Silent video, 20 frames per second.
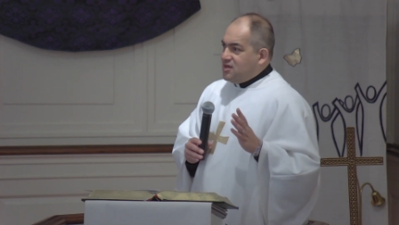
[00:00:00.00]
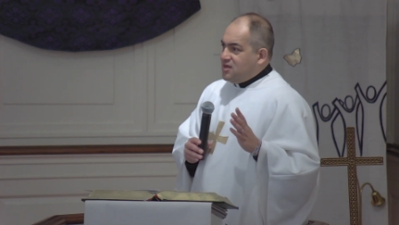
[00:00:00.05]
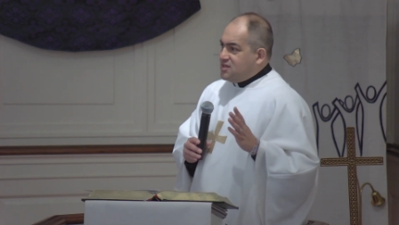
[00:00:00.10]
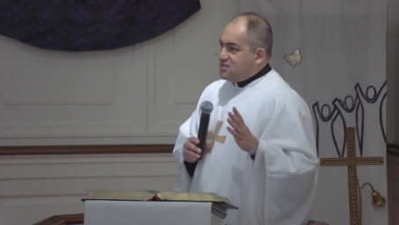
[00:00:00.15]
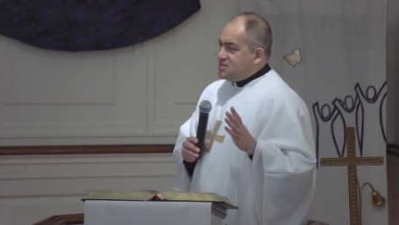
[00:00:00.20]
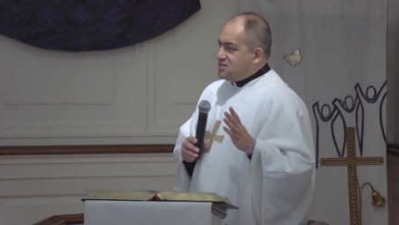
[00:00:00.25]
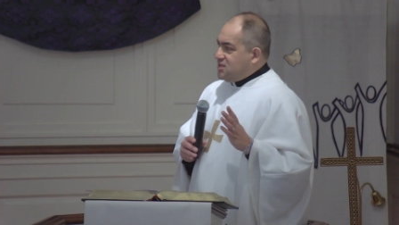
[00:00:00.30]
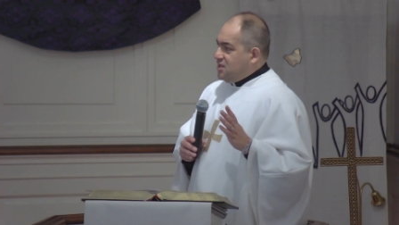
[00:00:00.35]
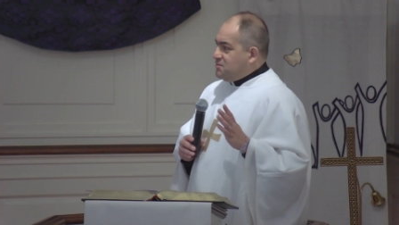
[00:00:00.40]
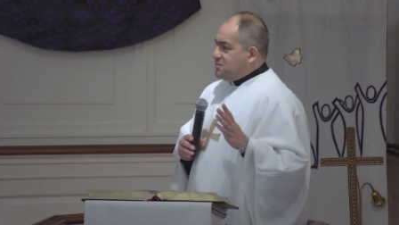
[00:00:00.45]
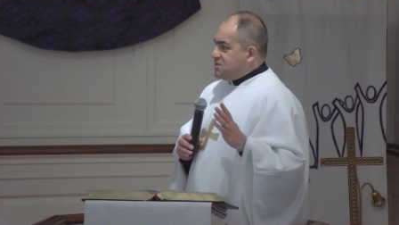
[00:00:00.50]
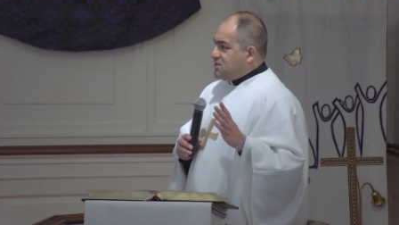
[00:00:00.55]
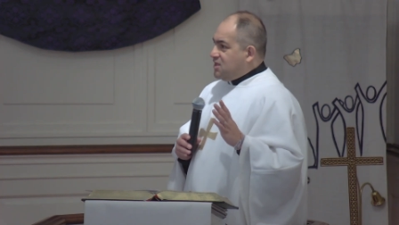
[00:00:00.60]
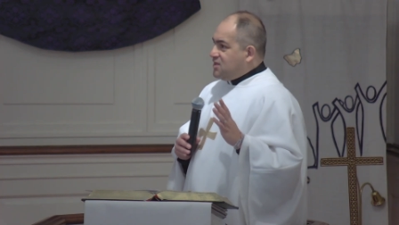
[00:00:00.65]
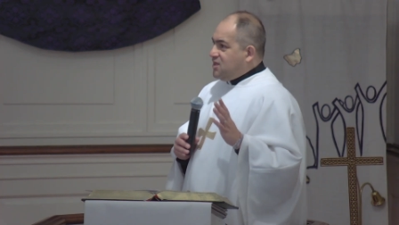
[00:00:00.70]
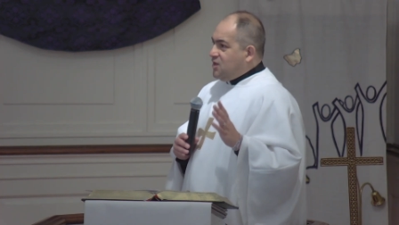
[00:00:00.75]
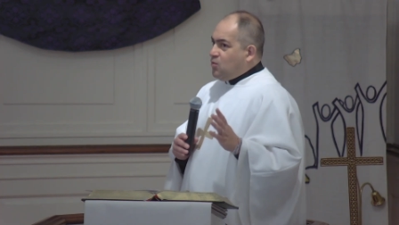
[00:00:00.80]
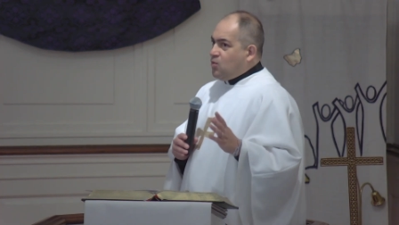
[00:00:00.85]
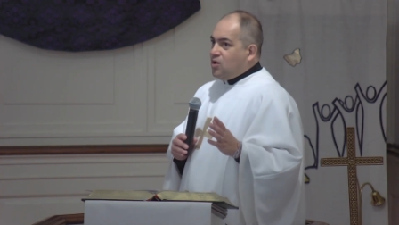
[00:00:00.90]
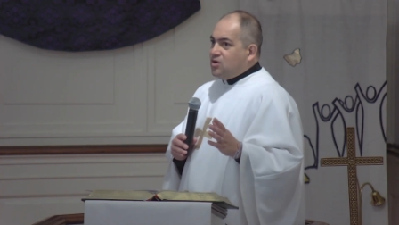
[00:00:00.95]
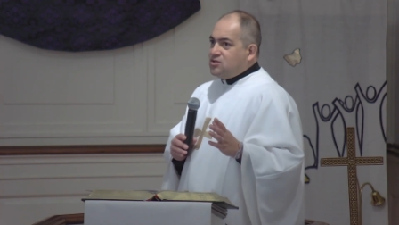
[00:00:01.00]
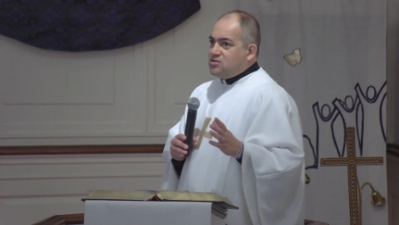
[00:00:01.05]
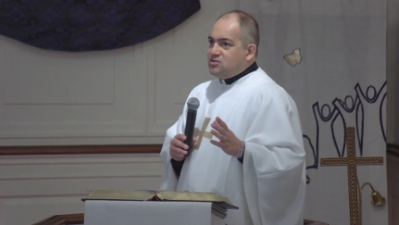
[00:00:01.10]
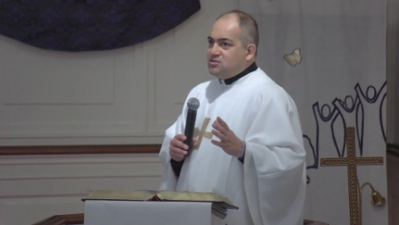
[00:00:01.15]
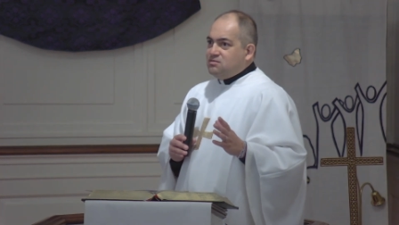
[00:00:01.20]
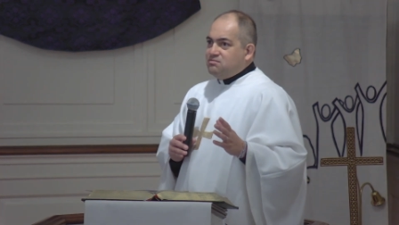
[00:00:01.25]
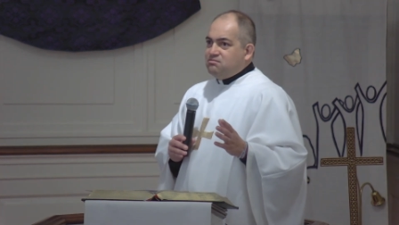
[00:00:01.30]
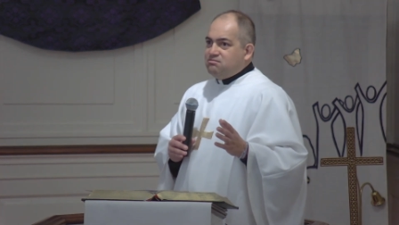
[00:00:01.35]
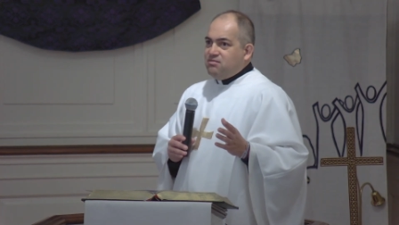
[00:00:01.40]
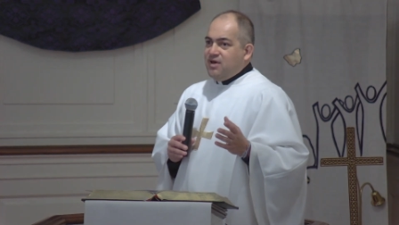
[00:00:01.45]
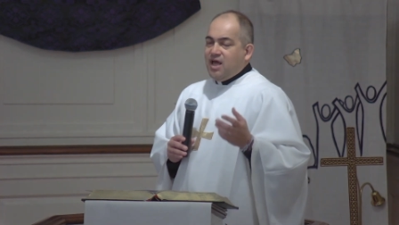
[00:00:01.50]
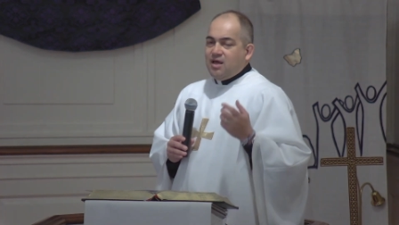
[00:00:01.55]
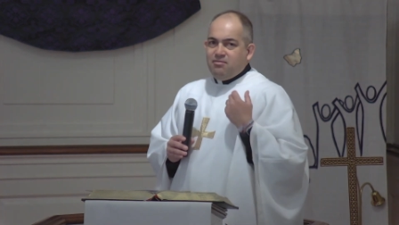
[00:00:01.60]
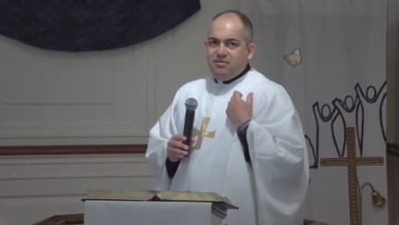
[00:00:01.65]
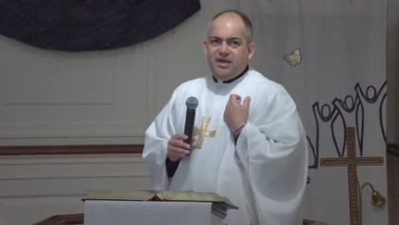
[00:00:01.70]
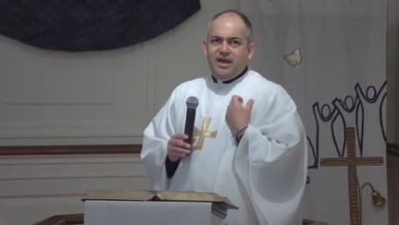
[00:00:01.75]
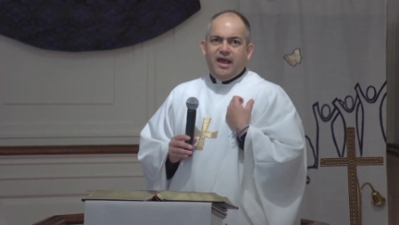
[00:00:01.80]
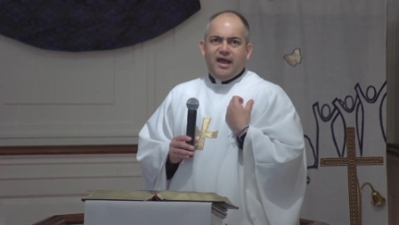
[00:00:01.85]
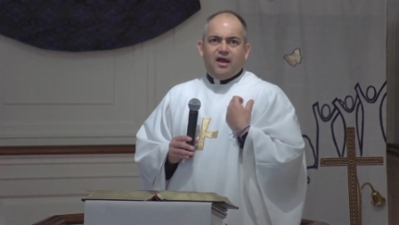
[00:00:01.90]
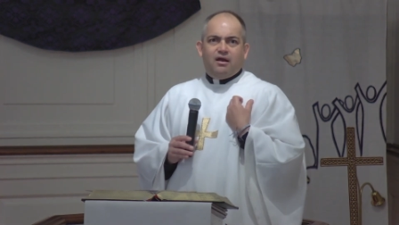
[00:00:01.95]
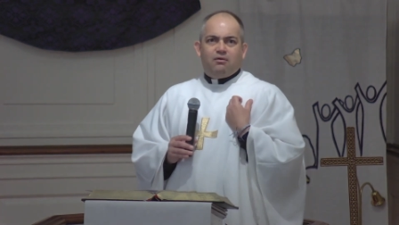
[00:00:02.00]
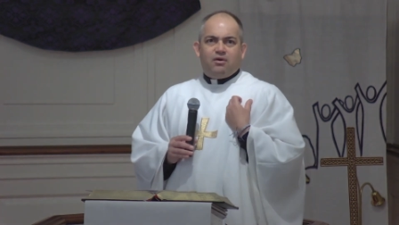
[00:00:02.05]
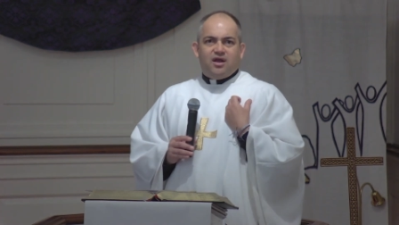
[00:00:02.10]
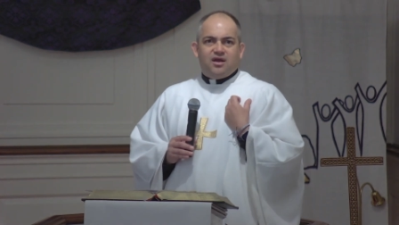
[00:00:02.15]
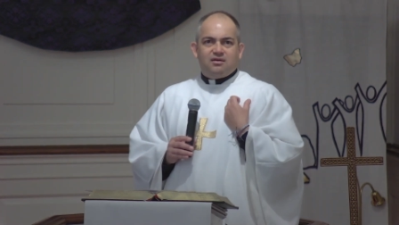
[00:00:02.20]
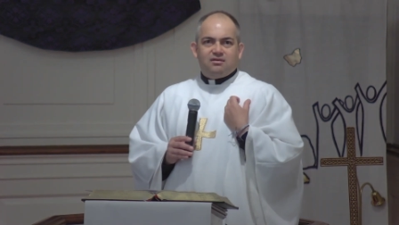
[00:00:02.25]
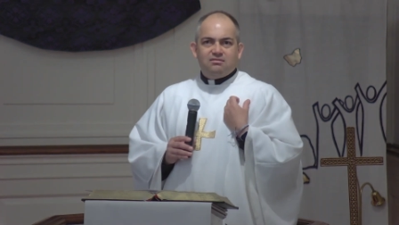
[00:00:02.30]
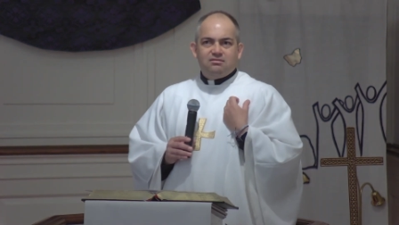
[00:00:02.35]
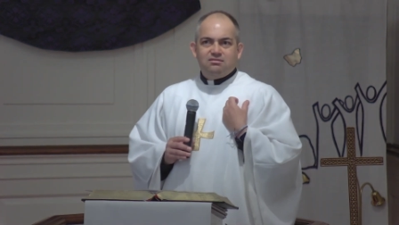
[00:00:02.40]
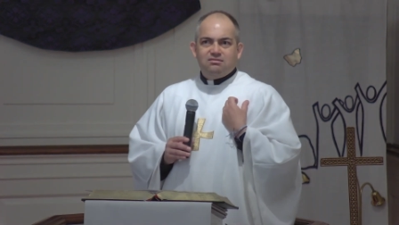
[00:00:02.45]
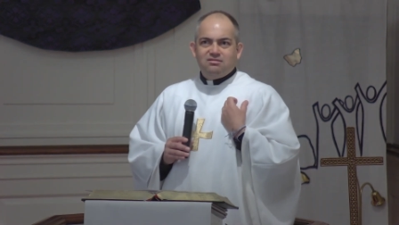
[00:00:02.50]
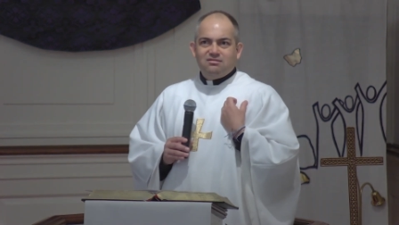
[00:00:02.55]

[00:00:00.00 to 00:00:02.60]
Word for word: it seems that they want to make me angry.